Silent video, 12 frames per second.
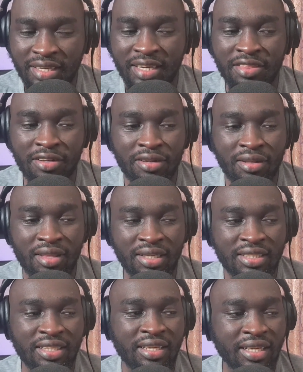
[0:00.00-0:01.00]
I thought
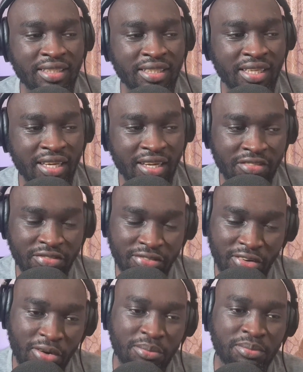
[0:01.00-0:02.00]
that they had gained
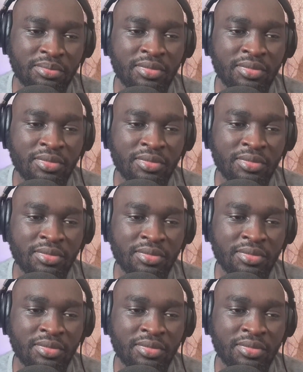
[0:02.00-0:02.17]
form